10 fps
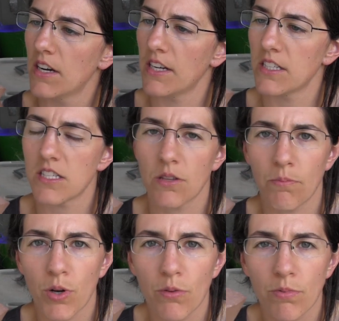and it's the
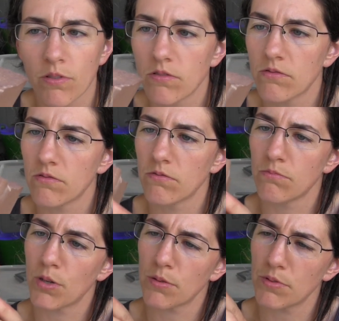
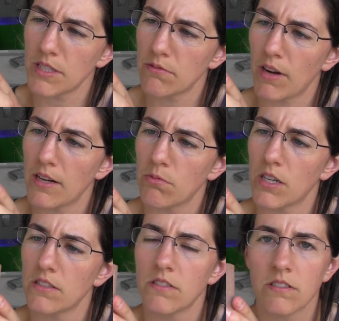purpley red
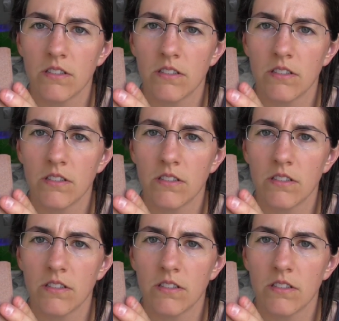one.